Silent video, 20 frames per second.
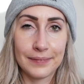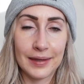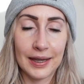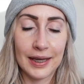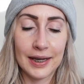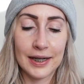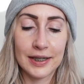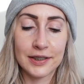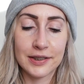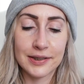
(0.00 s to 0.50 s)

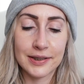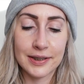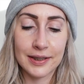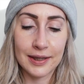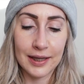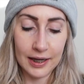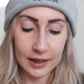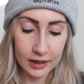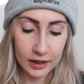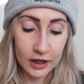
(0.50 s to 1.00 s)
And I just did
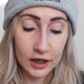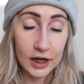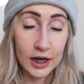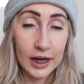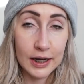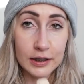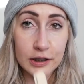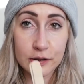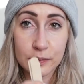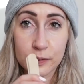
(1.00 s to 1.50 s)
that. And
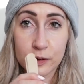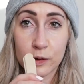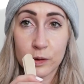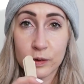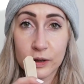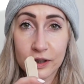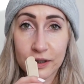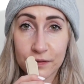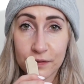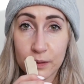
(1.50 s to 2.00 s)
you're supposed to
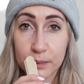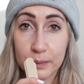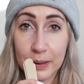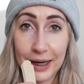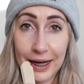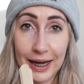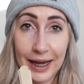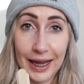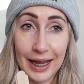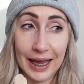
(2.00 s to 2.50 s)
hold it there for a
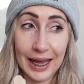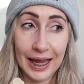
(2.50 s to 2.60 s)
minute.